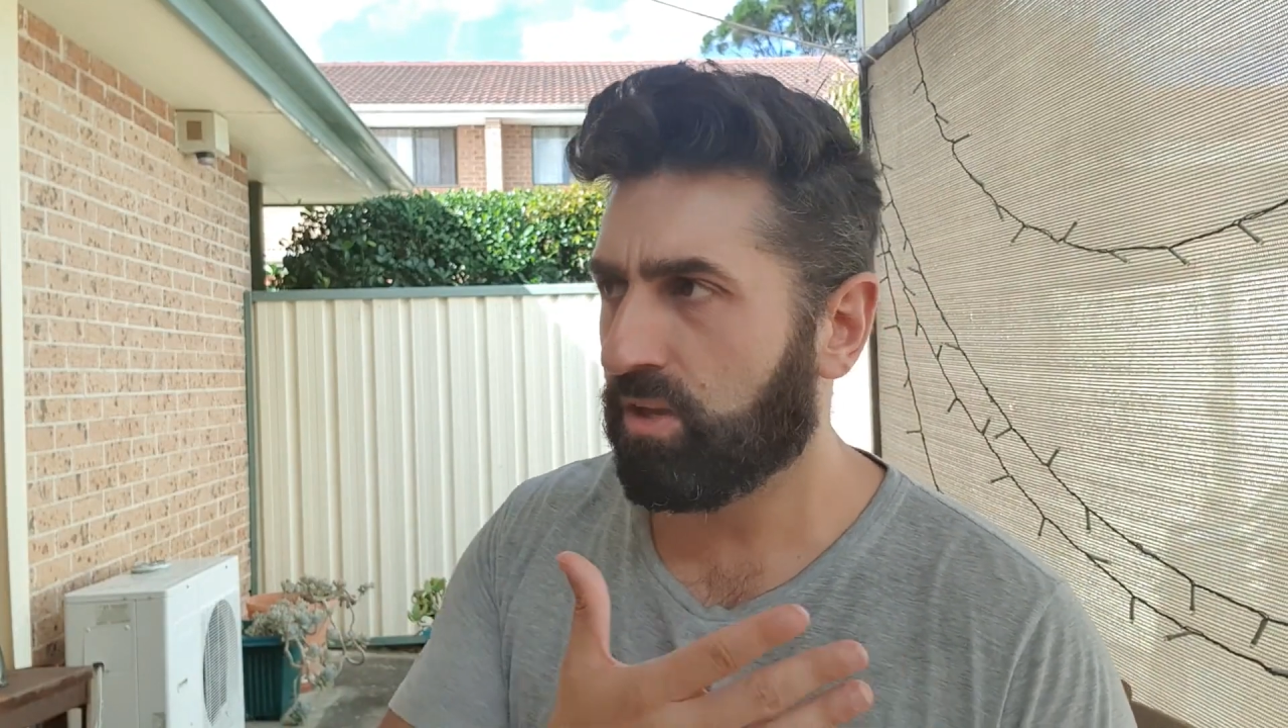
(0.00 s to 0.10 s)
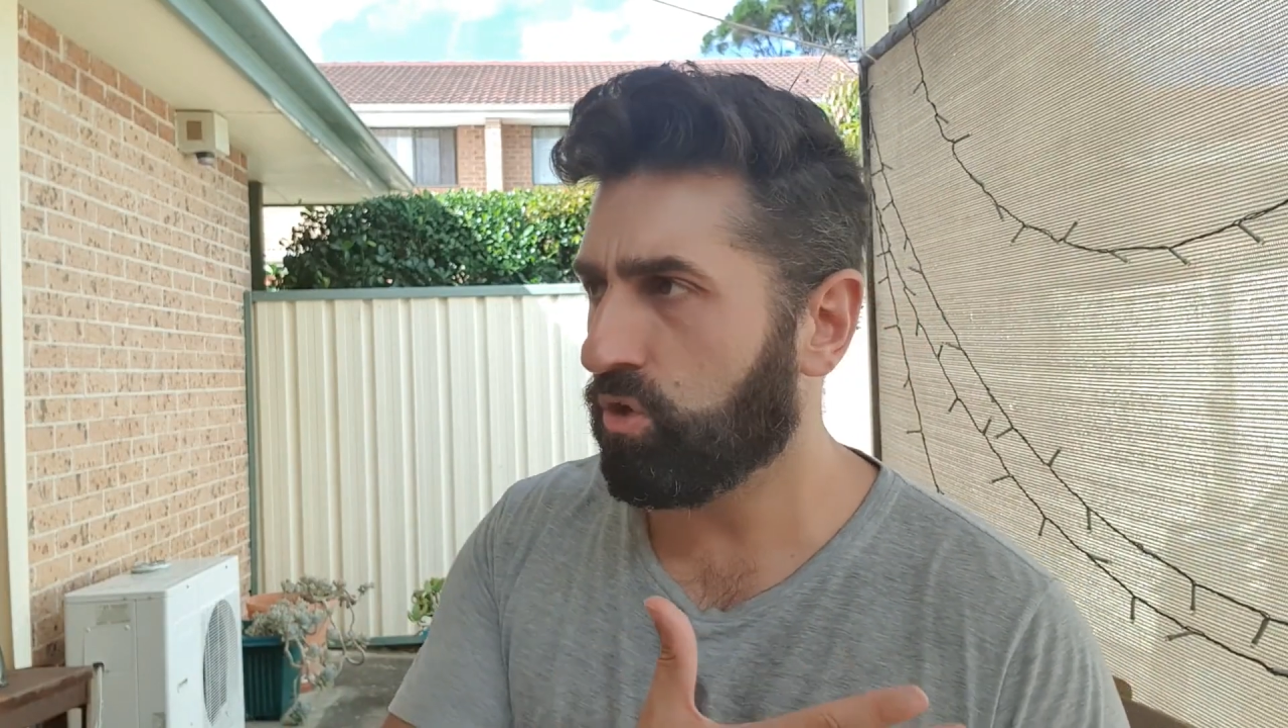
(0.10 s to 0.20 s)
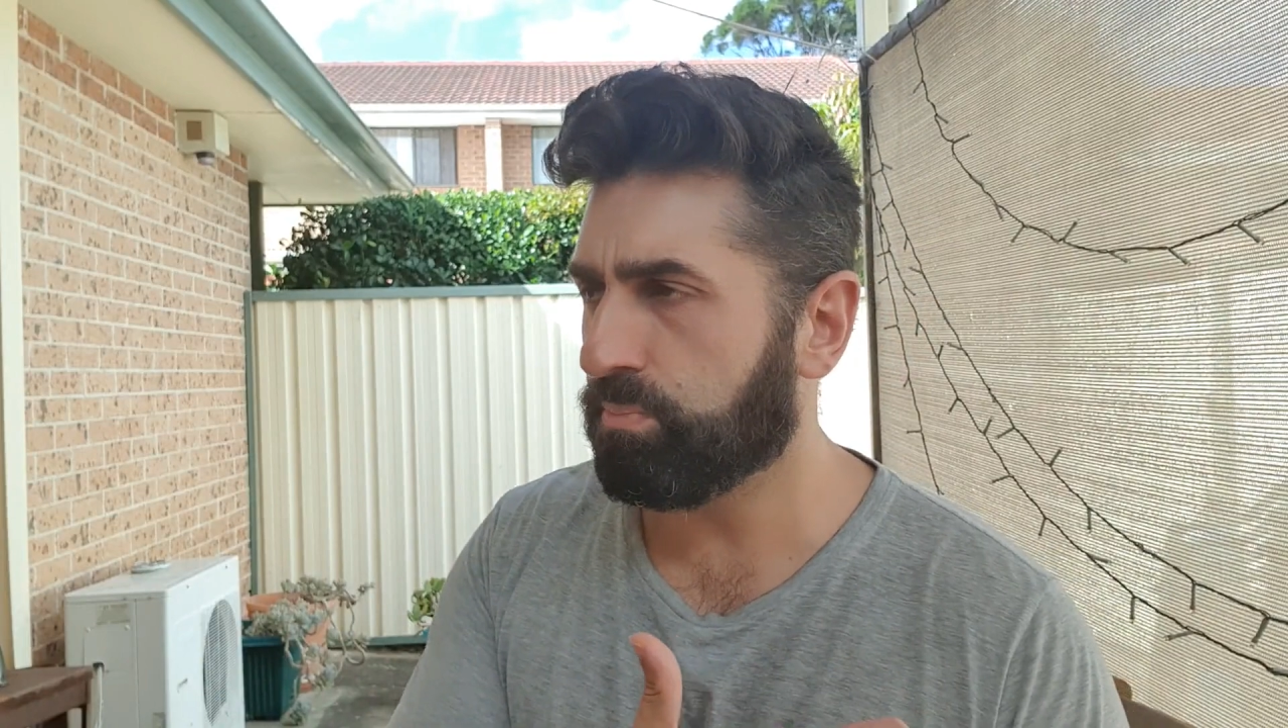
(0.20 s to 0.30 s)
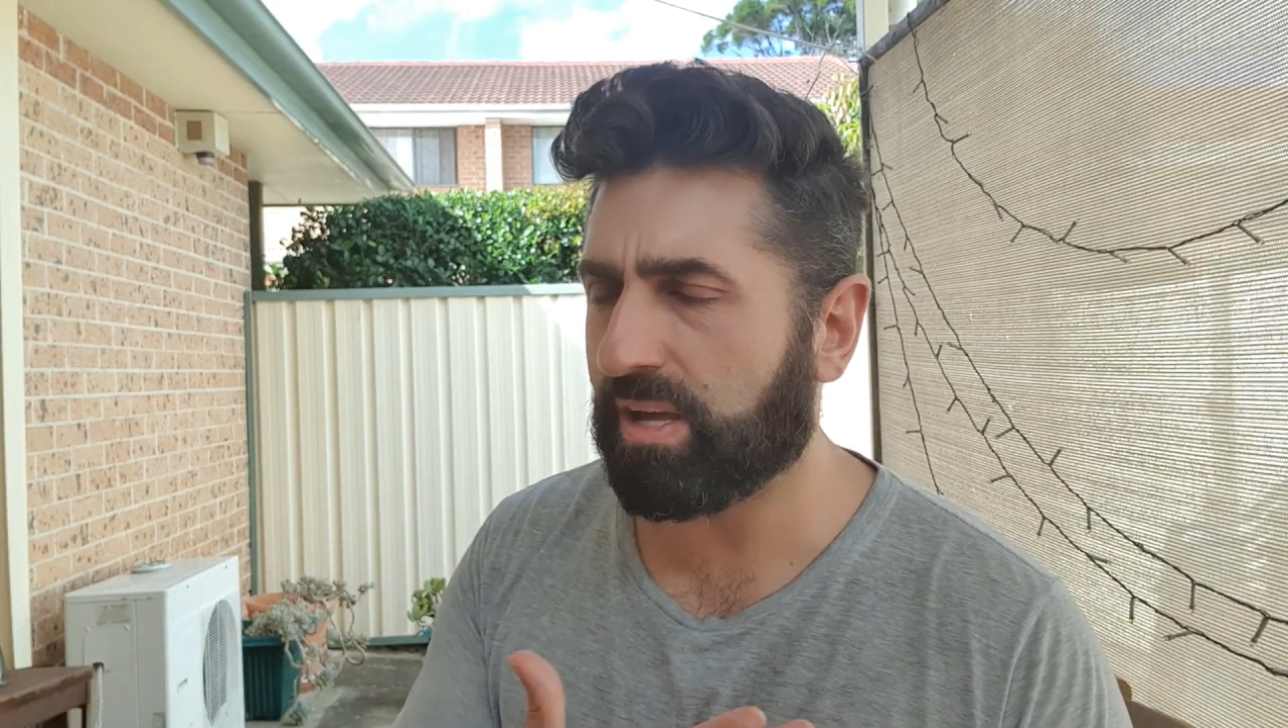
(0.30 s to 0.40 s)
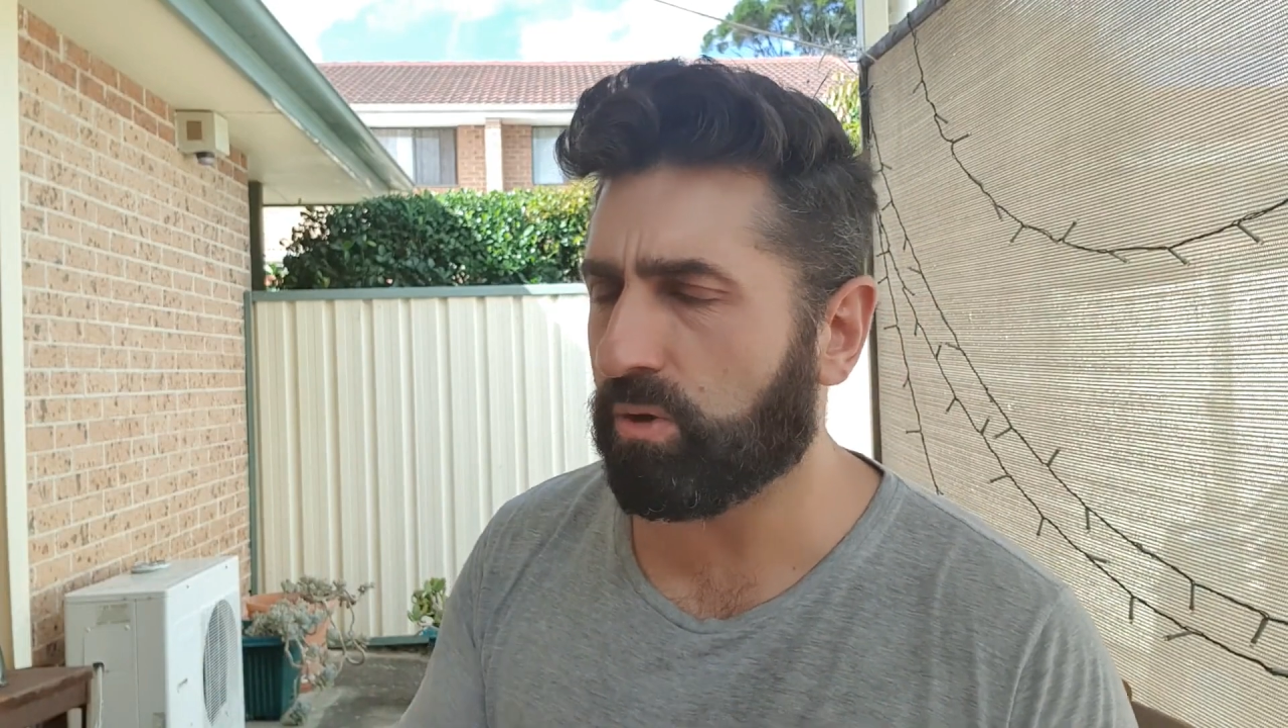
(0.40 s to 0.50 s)

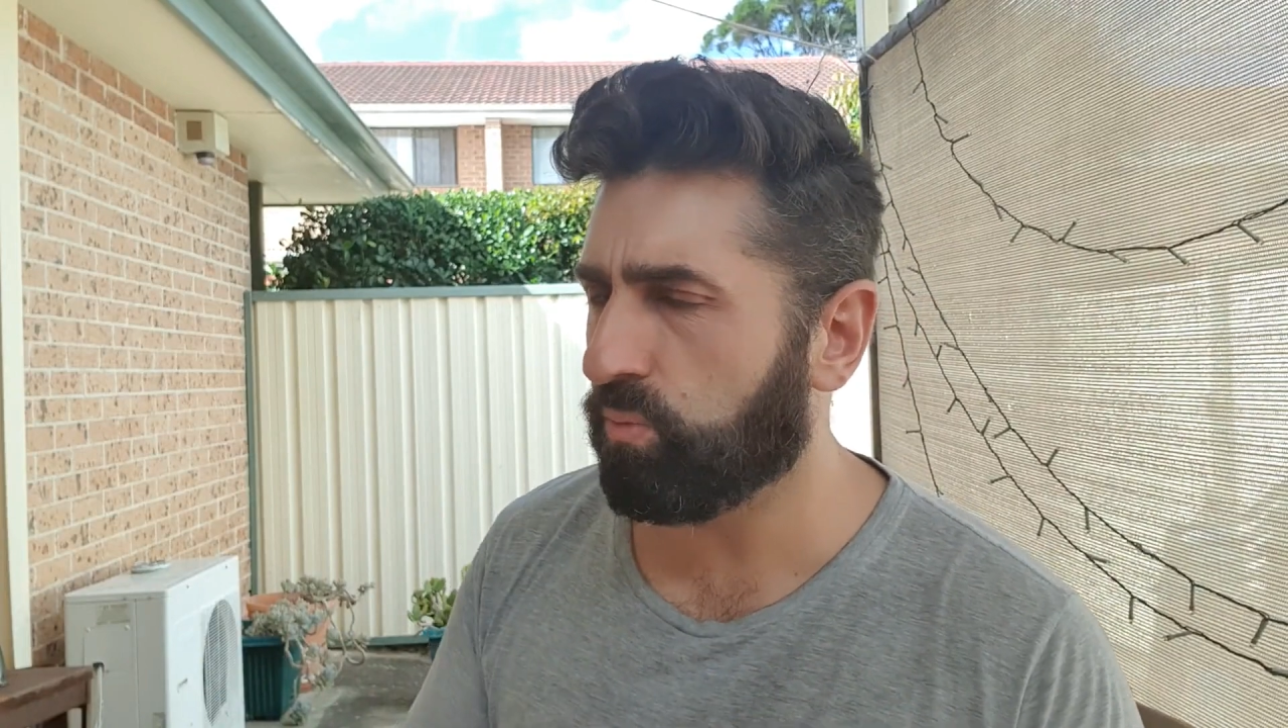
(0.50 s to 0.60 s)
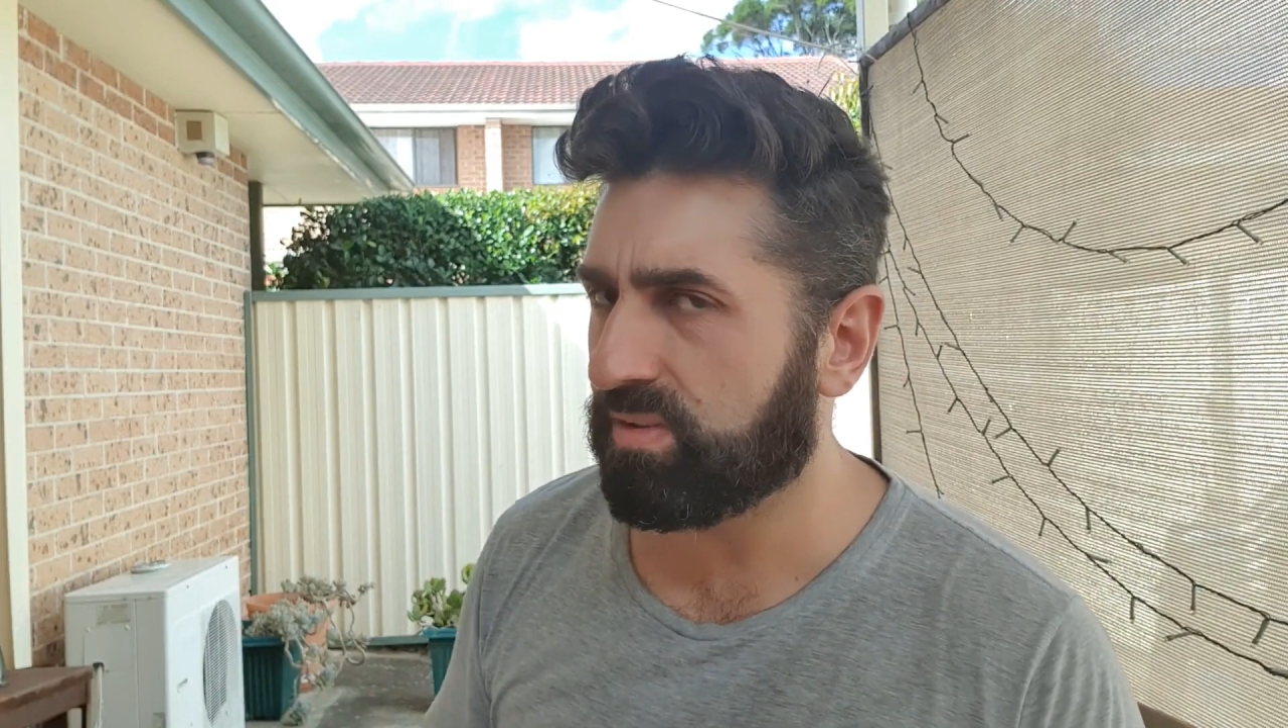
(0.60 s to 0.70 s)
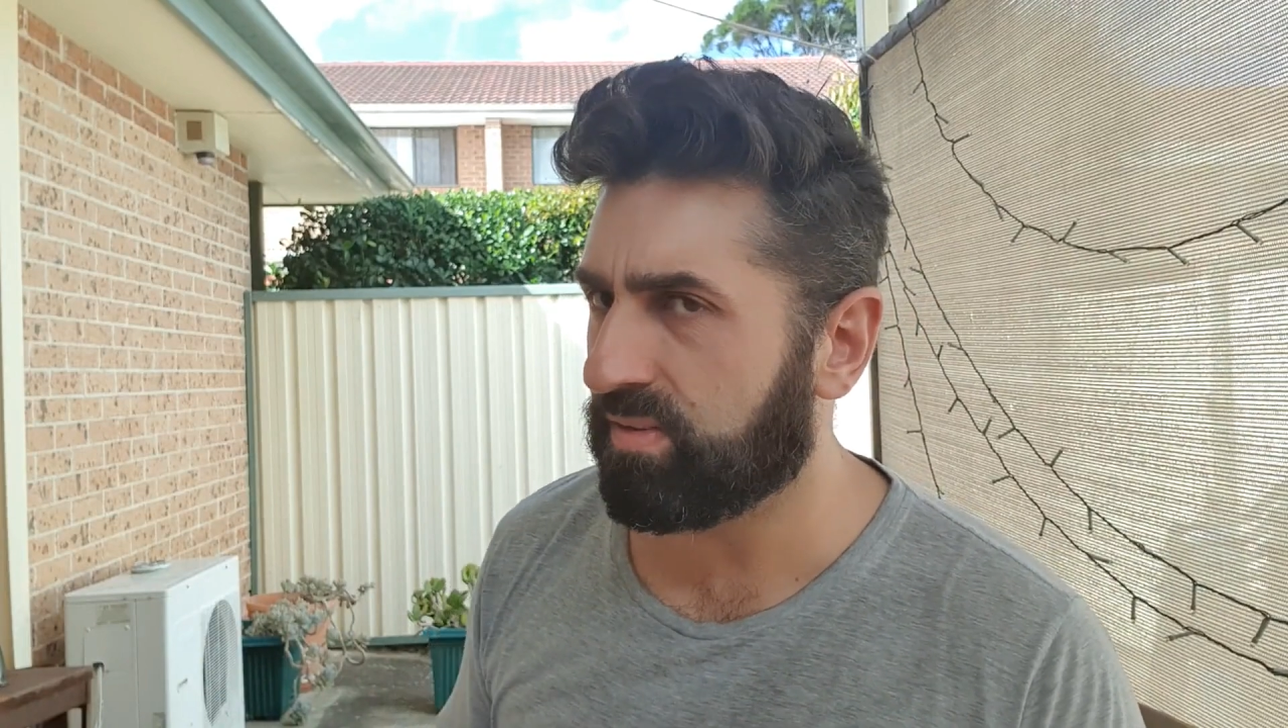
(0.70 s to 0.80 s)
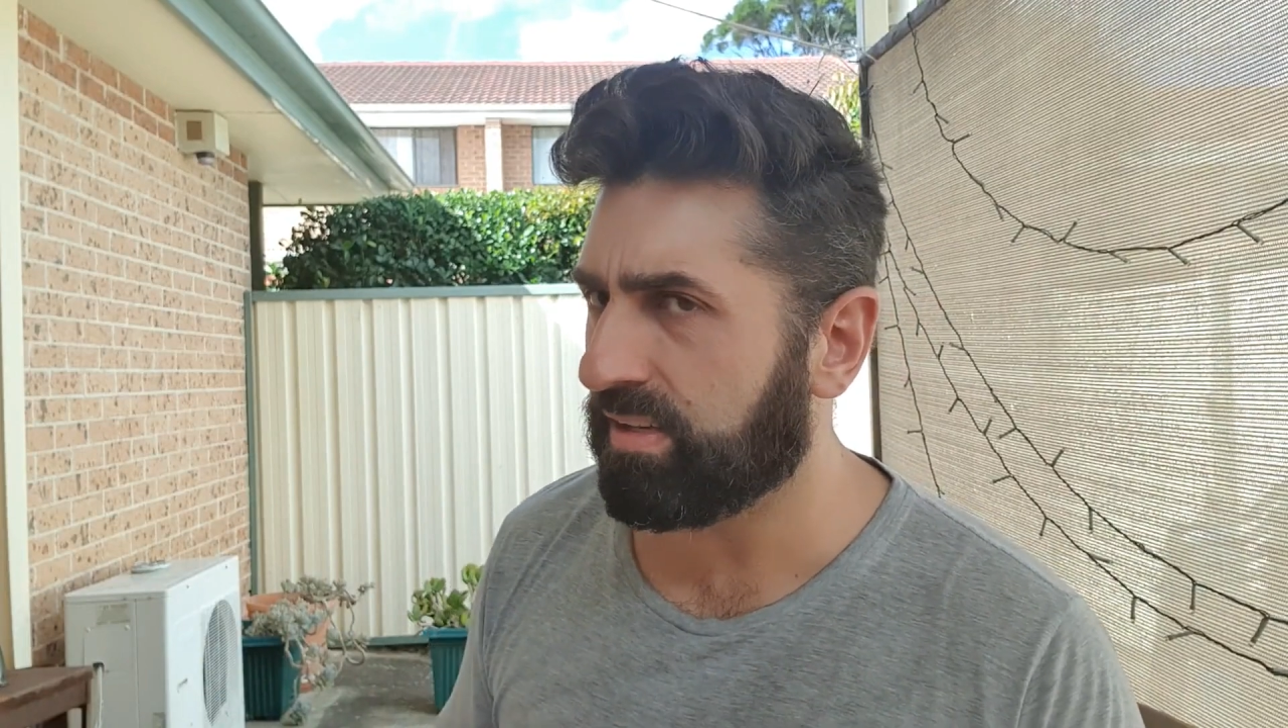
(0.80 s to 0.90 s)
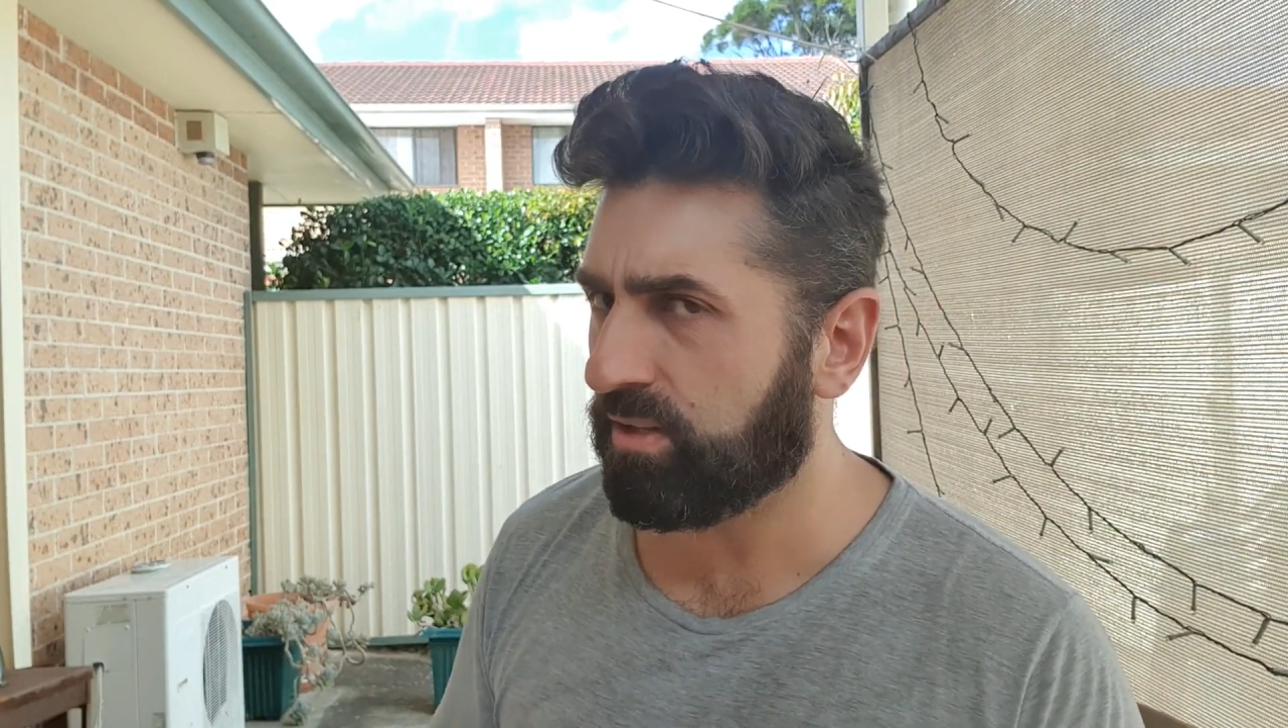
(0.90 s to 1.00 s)
your brother
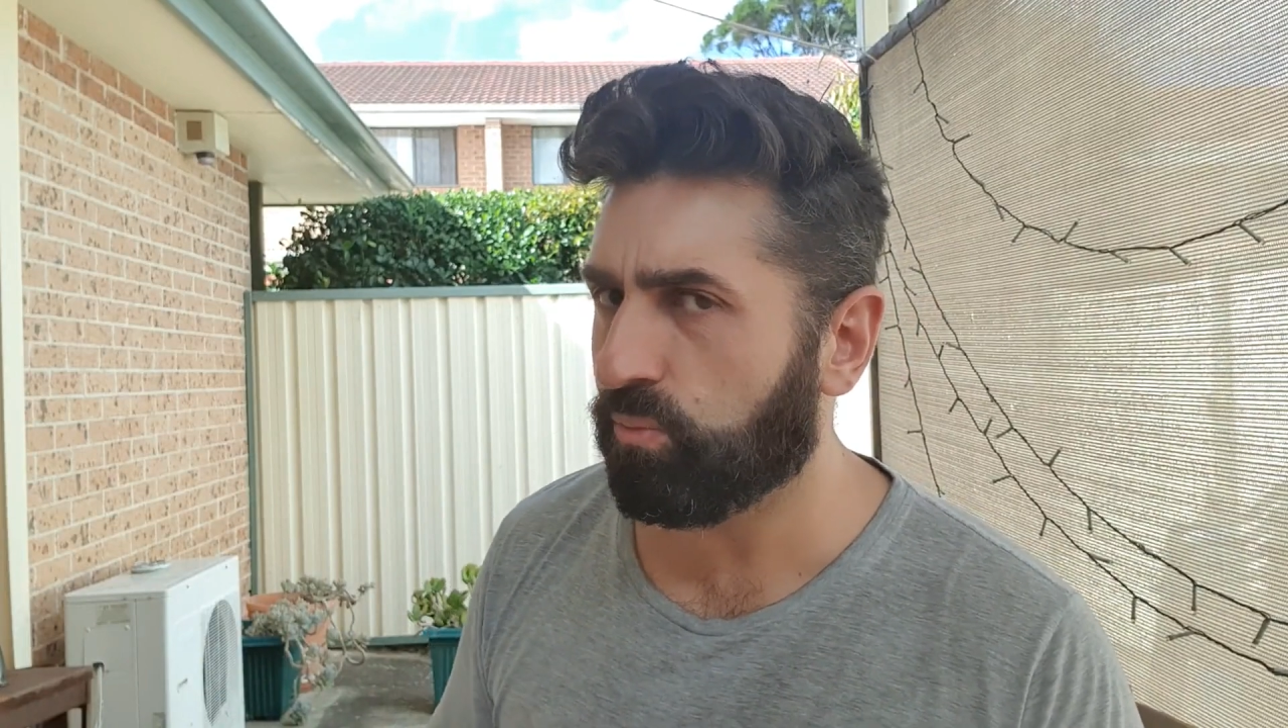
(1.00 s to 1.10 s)
was in